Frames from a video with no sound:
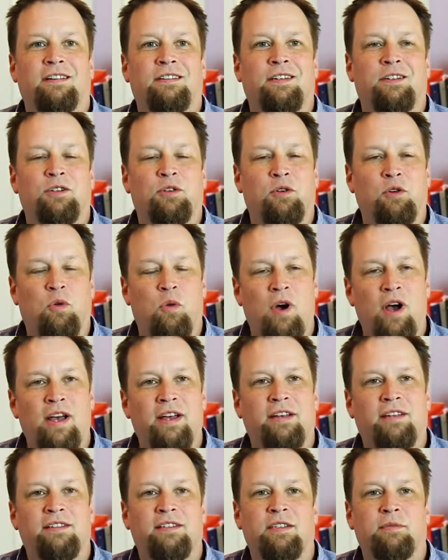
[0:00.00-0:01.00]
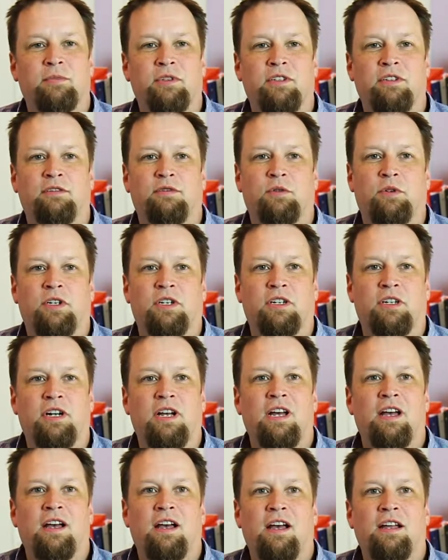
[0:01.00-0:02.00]
to do quiet contemplative work,
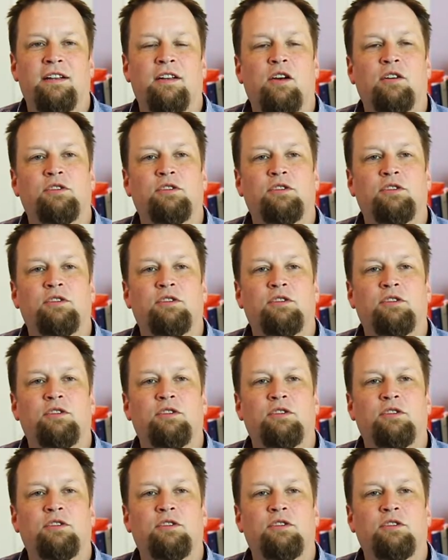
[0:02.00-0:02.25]
and to